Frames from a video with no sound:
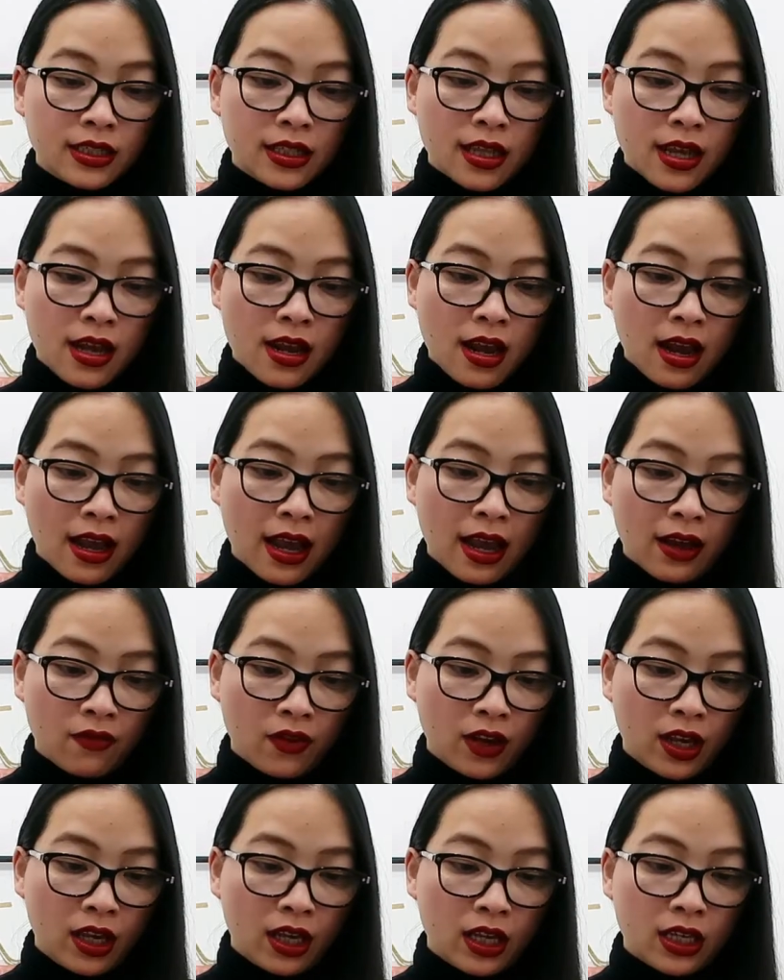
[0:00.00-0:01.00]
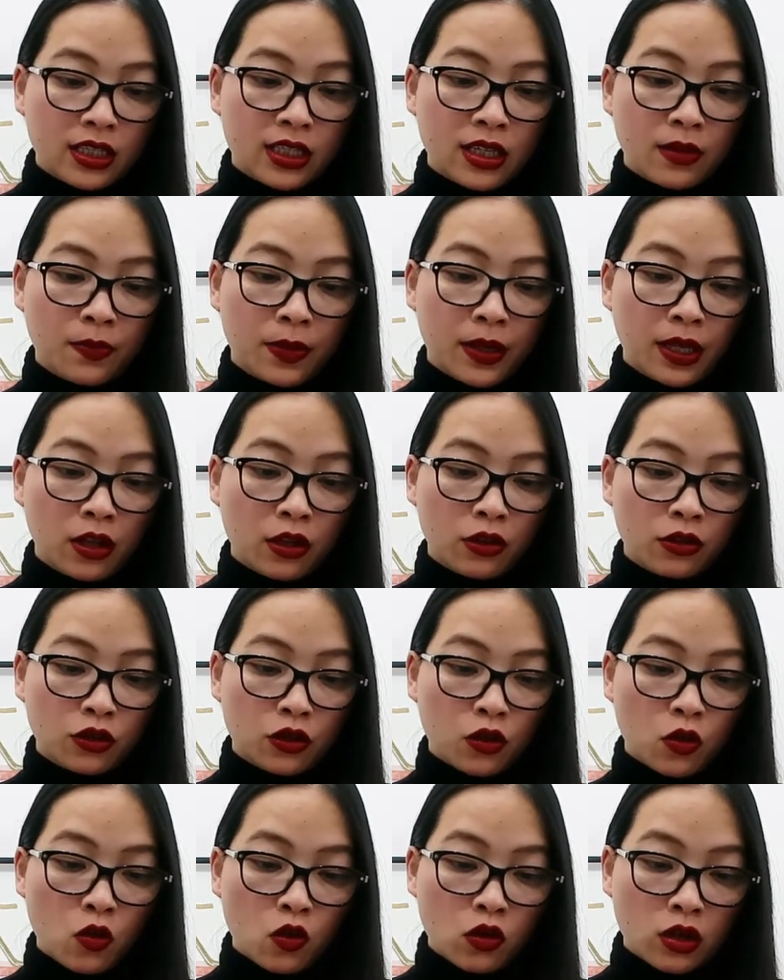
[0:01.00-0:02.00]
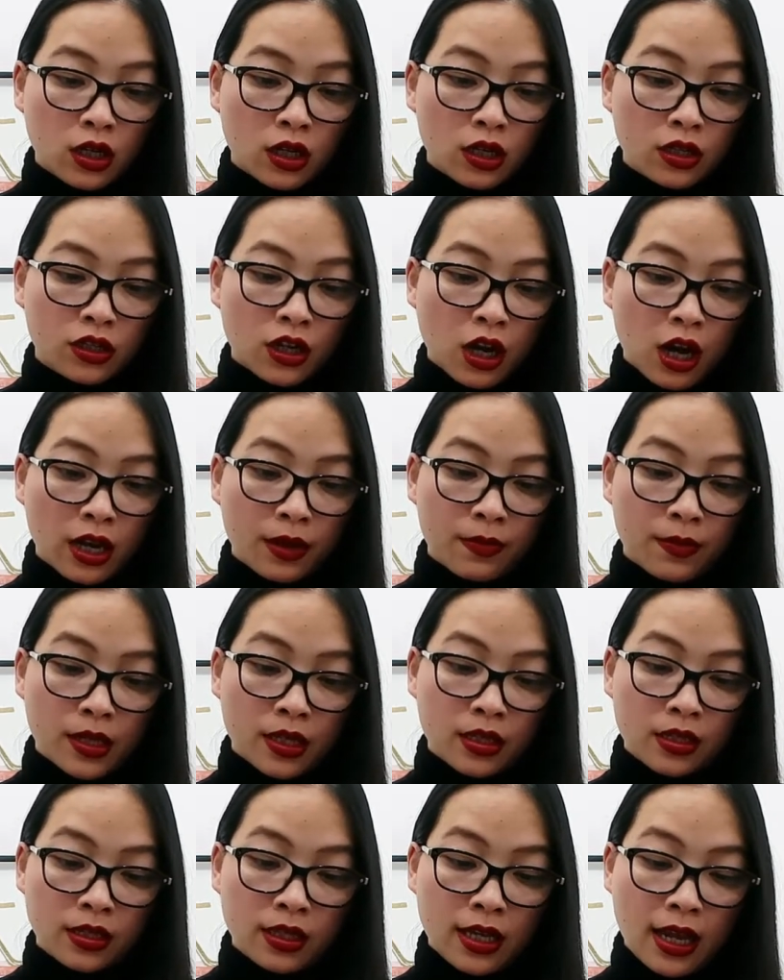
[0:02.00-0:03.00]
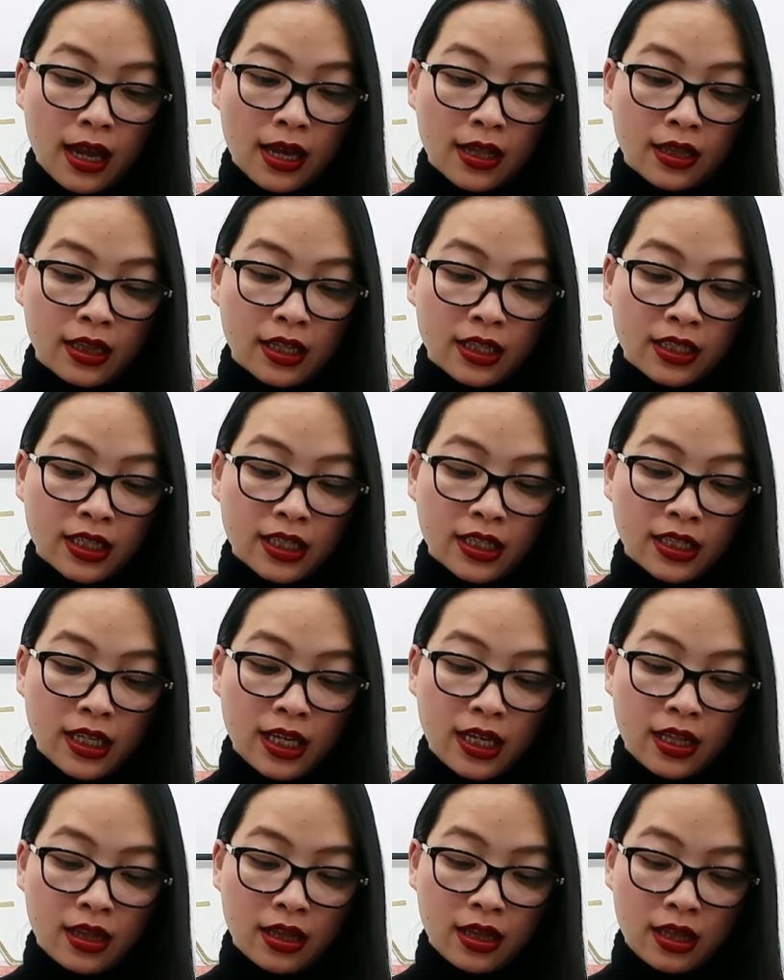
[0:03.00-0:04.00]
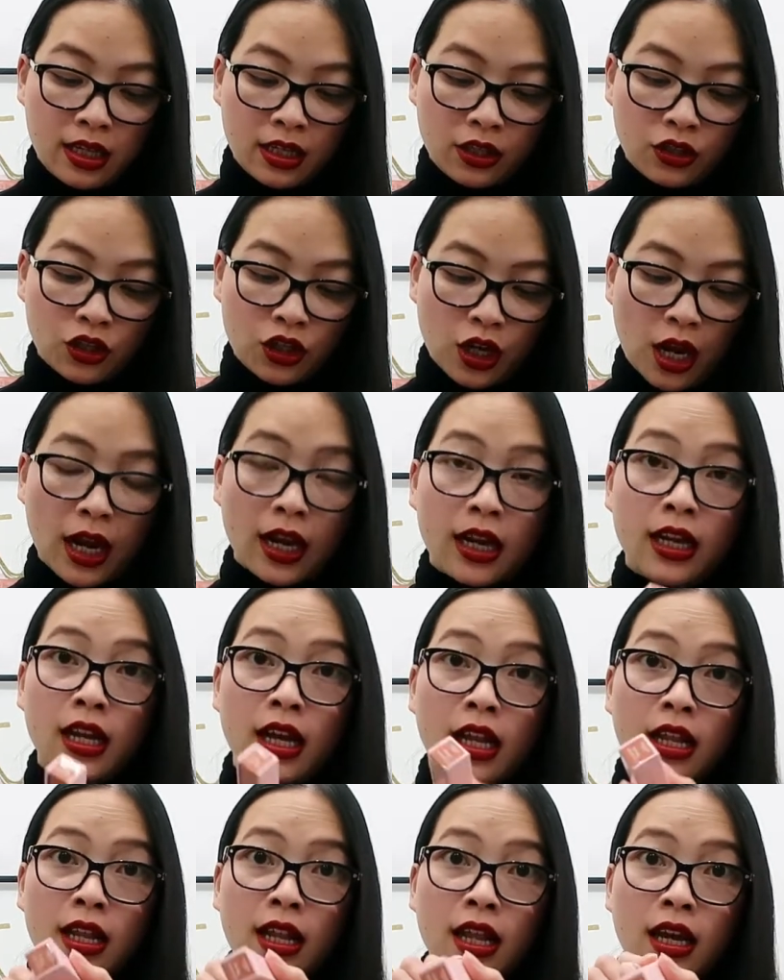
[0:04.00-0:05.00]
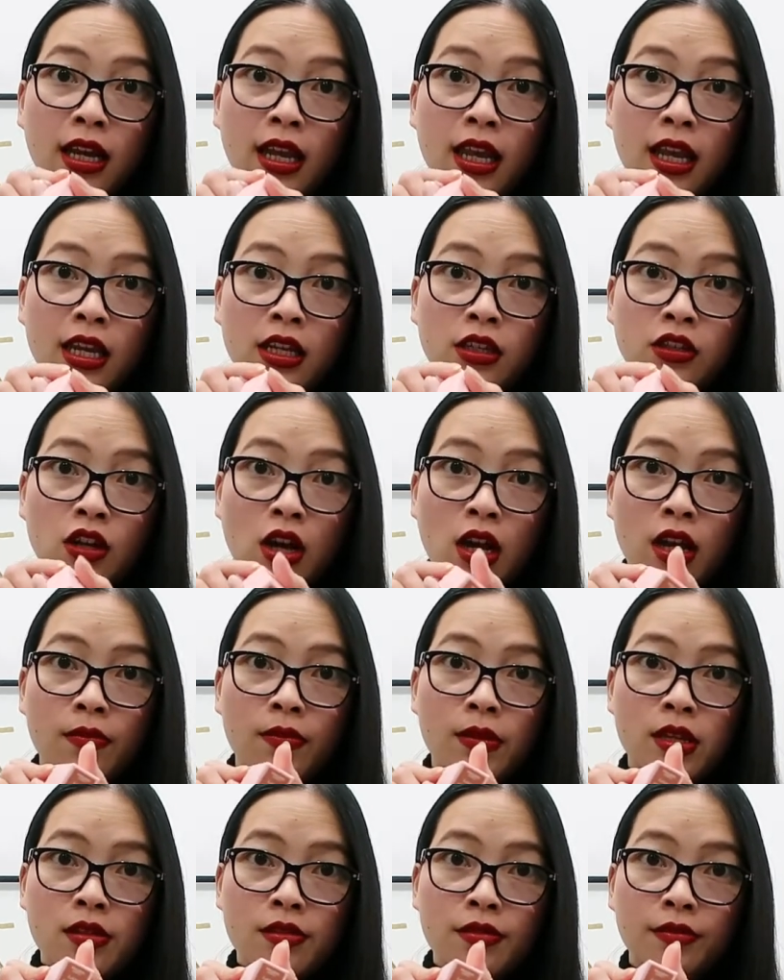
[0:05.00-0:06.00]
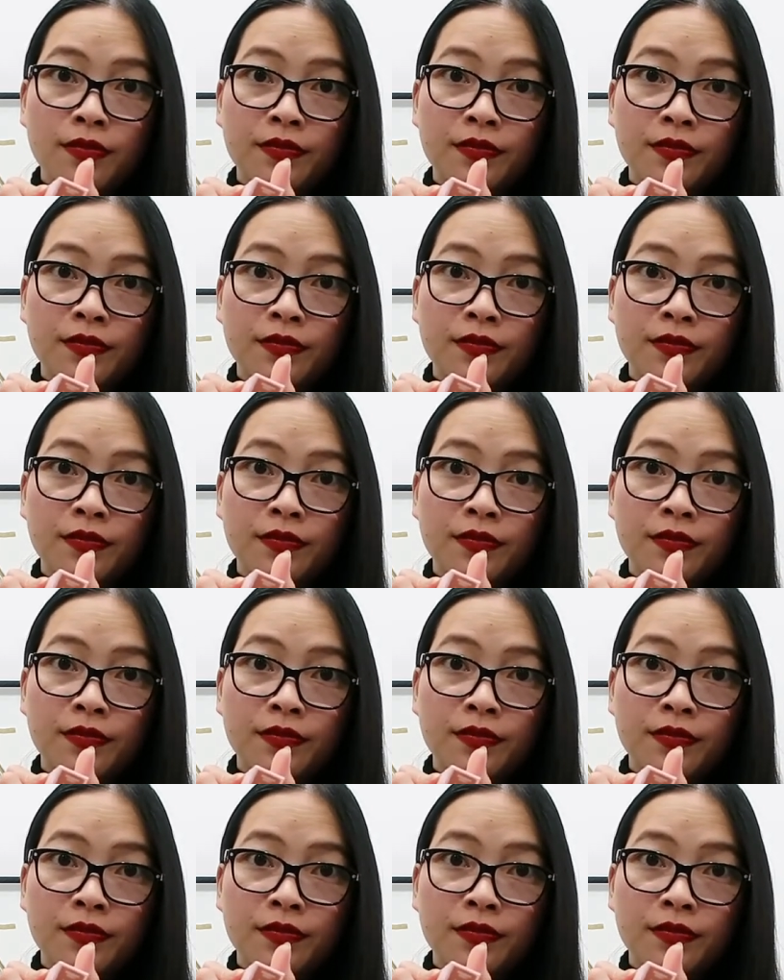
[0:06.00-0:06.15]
Next thing I have here is the Pillow Talk Diamonds, and this is in the shade Lucky Diamond,